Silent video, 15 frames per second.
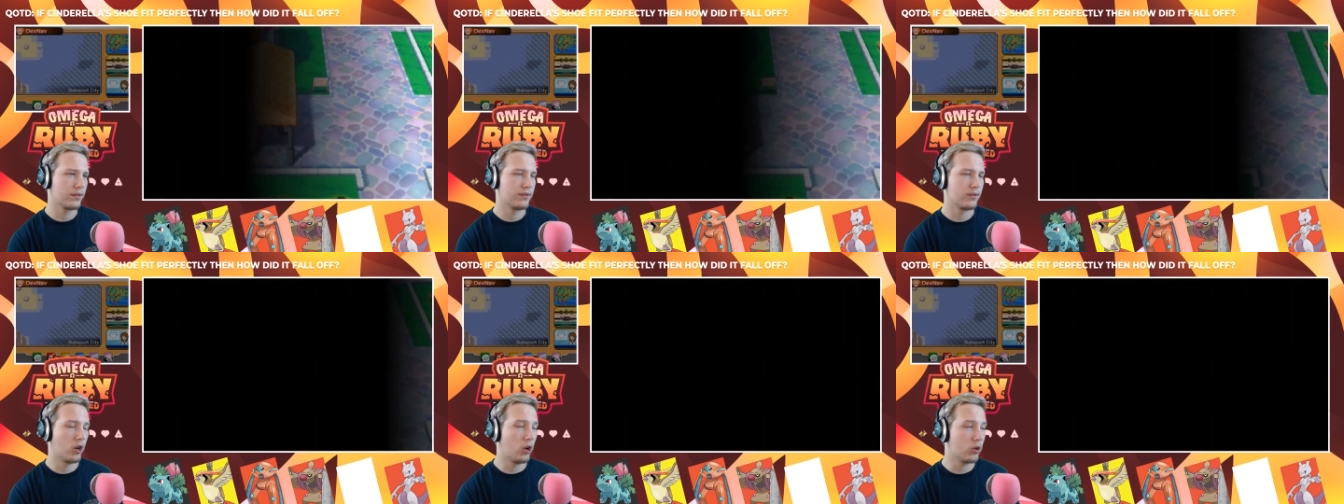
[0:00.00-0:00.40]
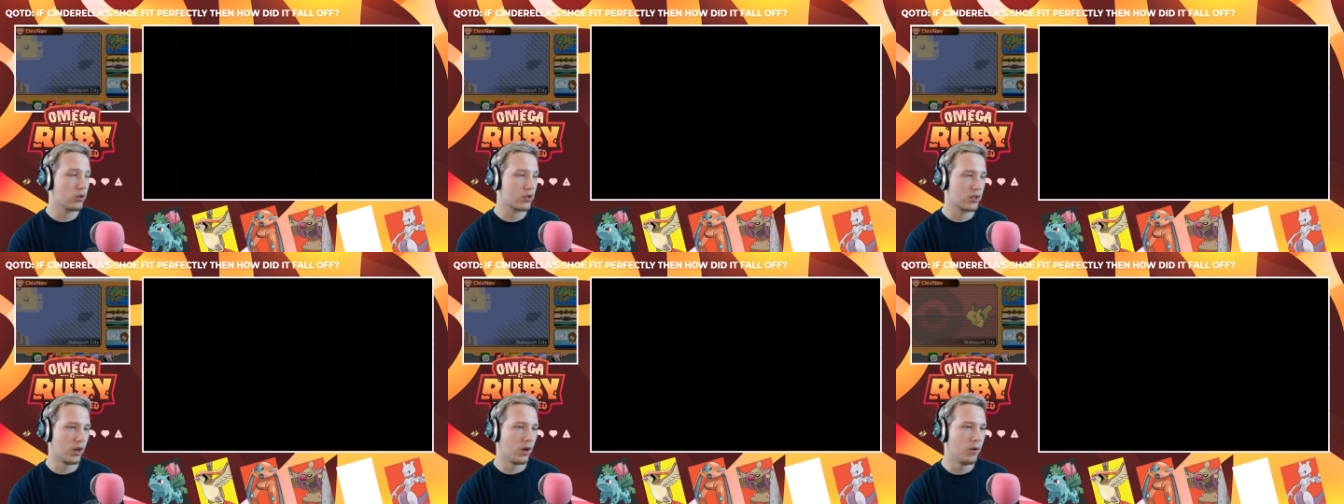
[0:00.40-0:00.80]

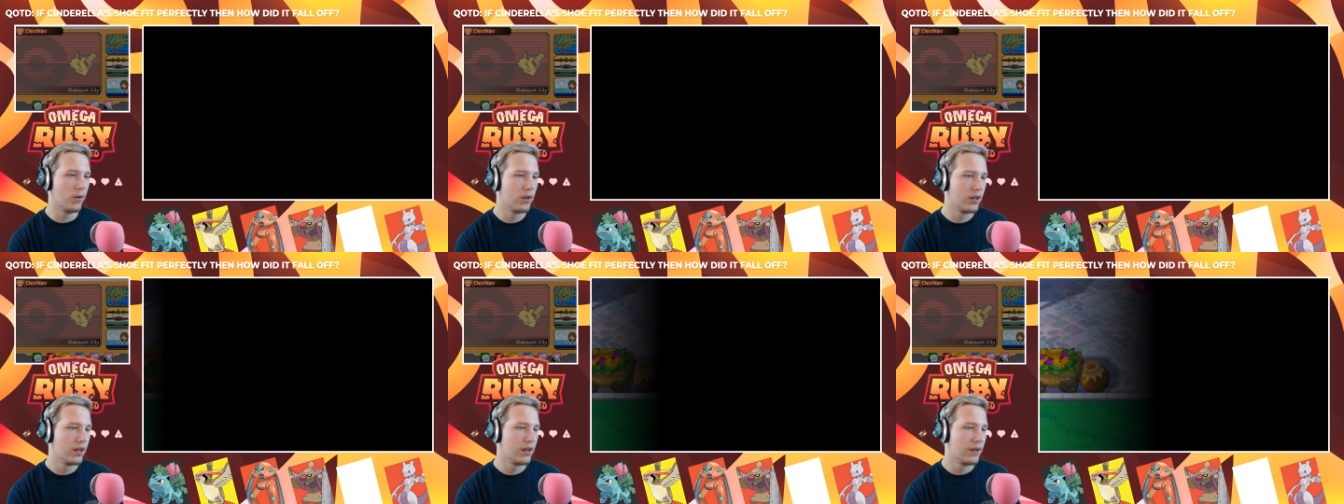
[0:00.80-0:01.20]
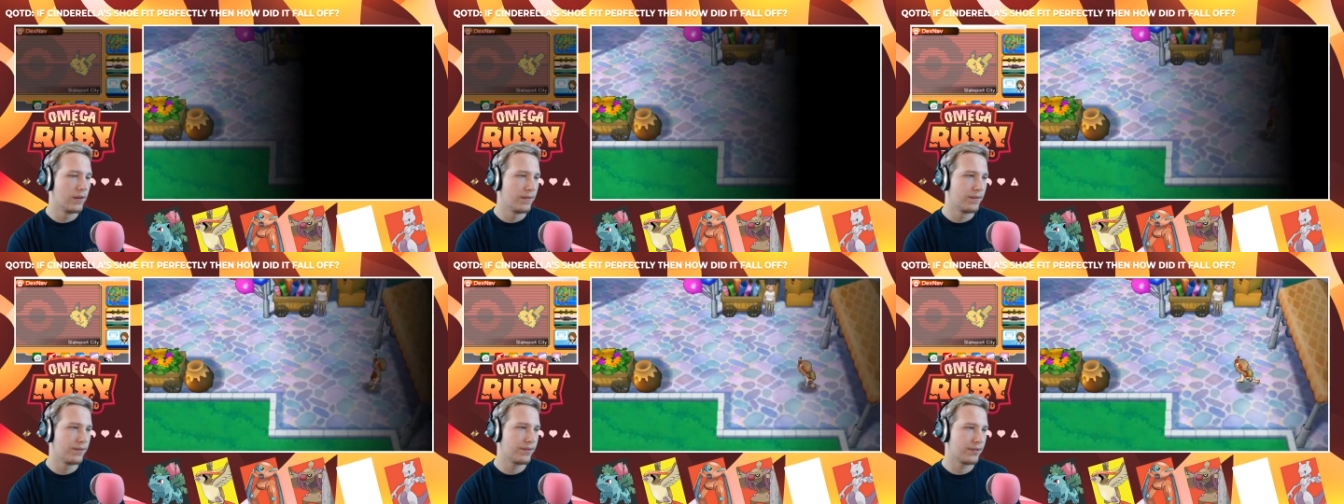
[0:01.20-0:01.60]
also,
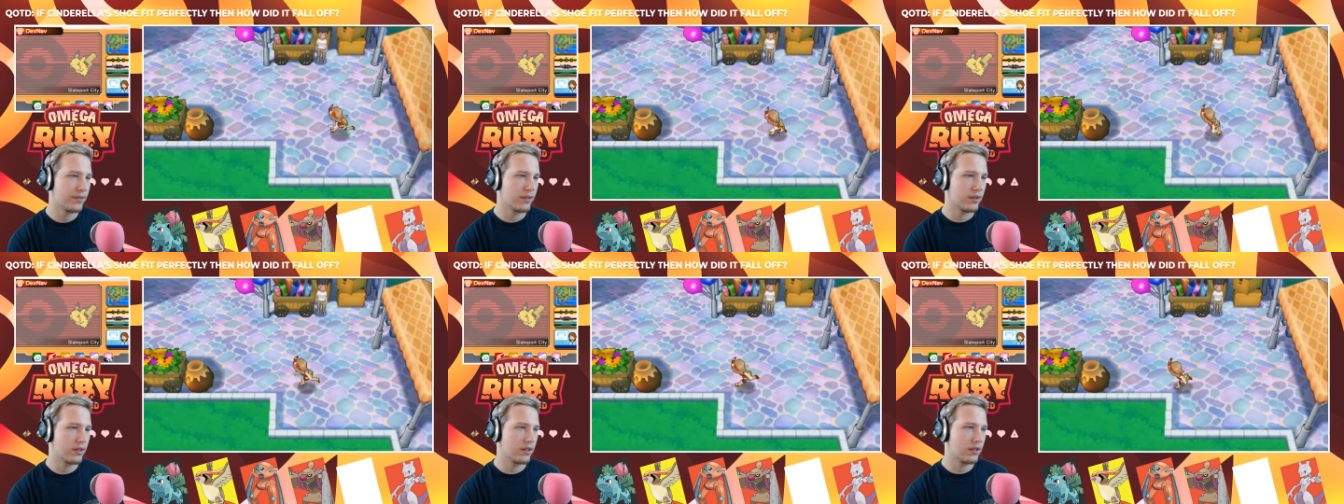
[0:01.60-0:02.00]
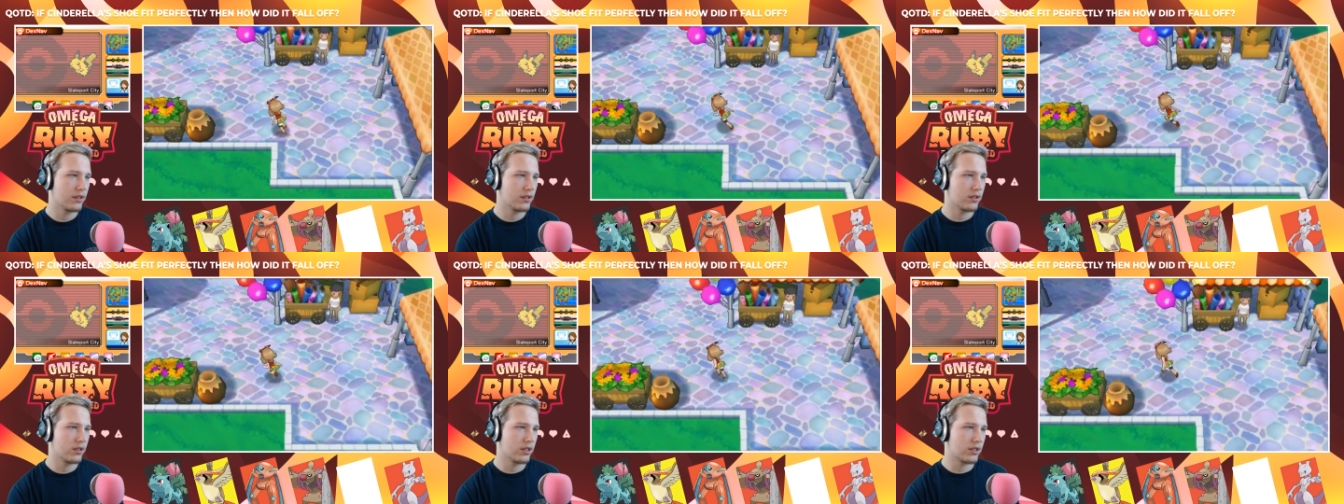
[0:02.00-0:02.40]

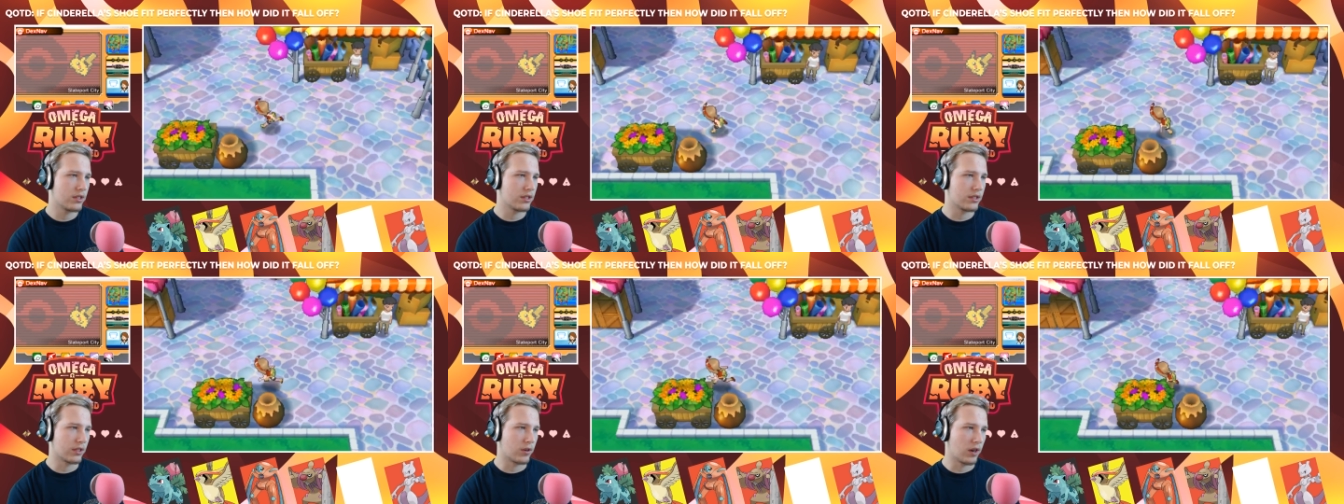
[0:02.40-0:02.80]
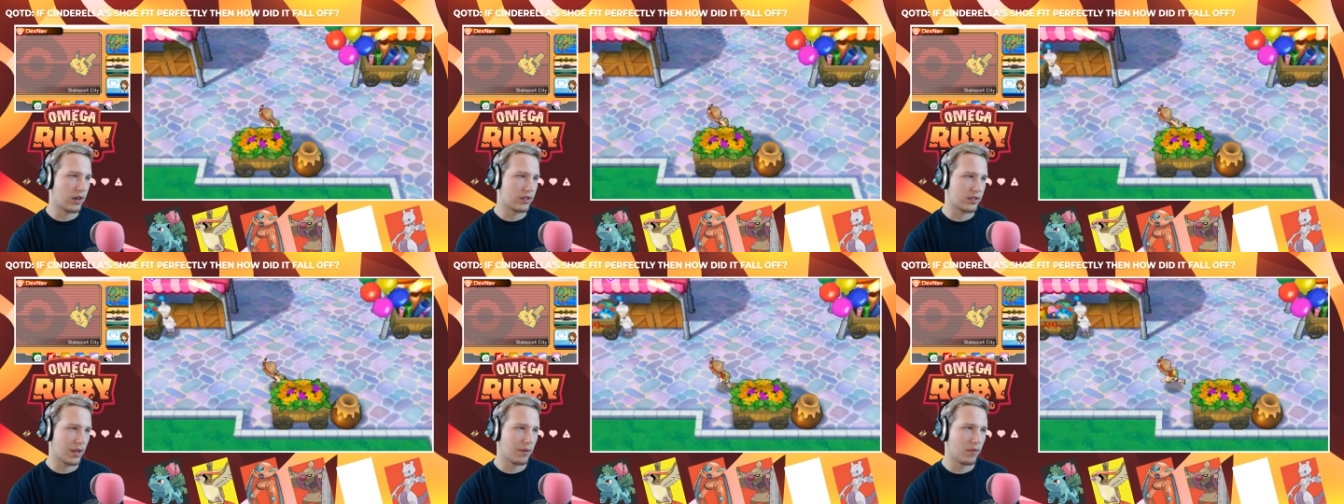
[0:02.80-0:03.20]
this is the
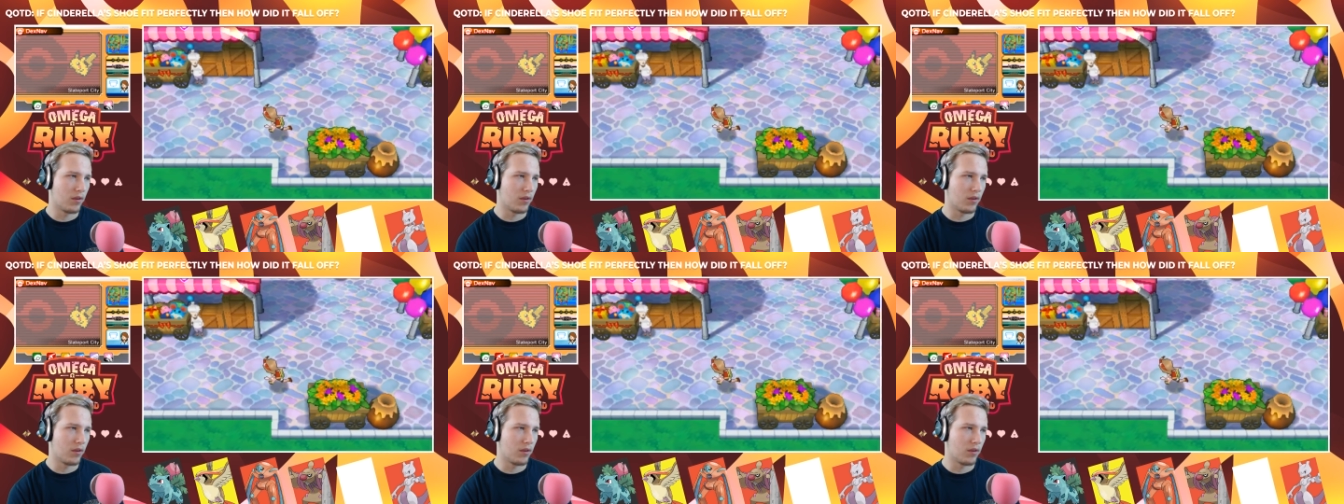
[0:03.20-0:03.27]
greatest game of